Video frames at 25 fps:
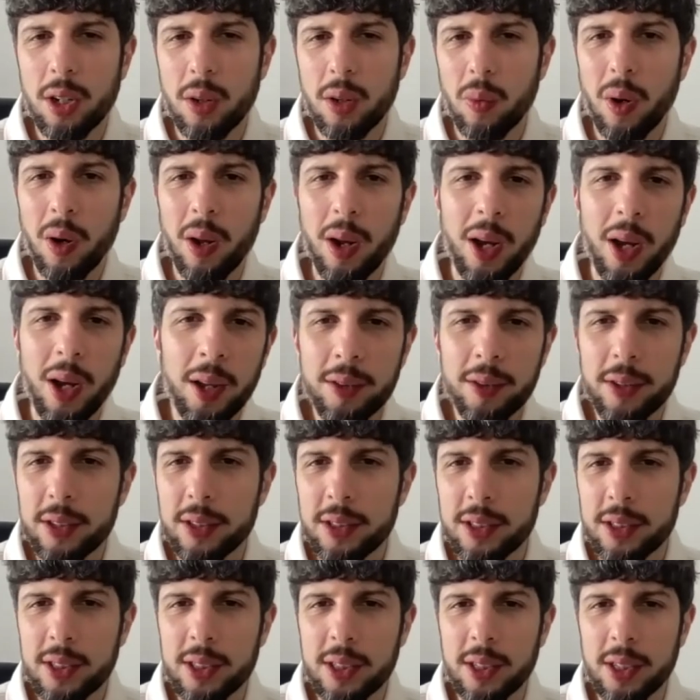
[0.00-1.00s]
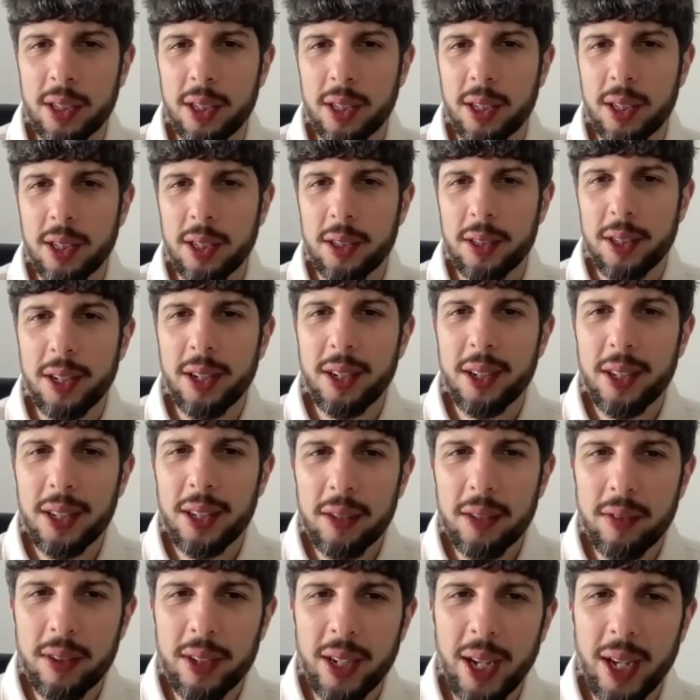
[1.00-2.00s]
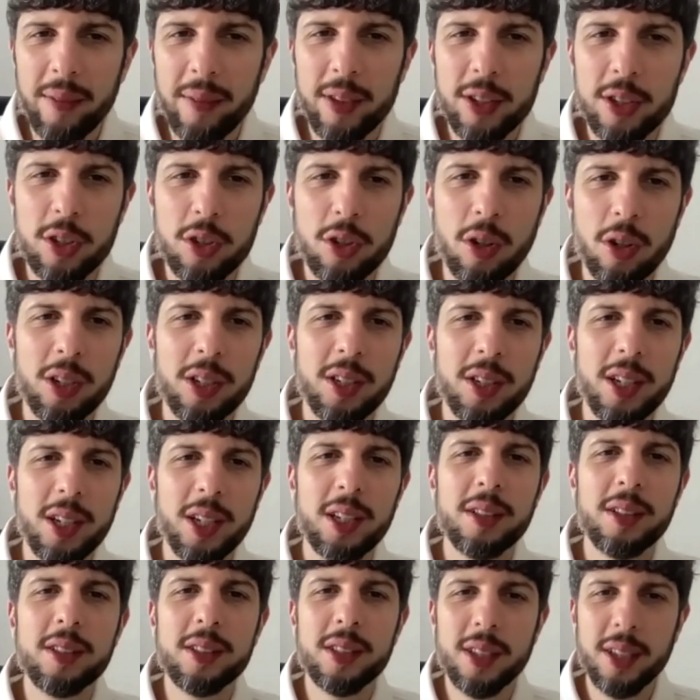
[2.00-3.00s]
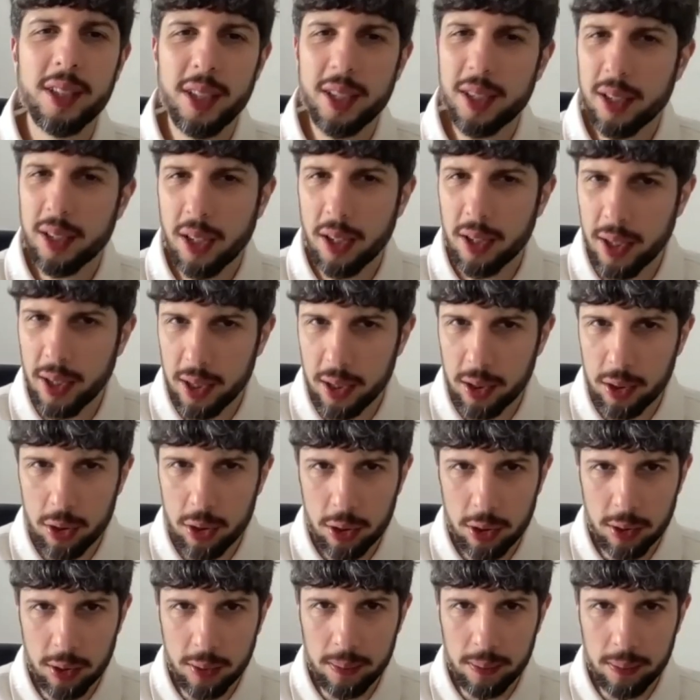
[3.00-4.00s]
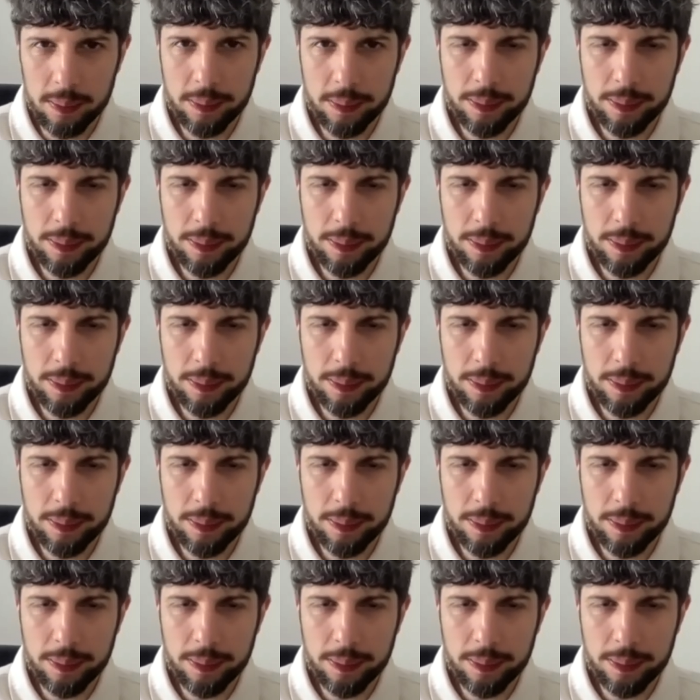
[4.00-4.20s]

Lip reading: while others didn't even have a solid internet connection.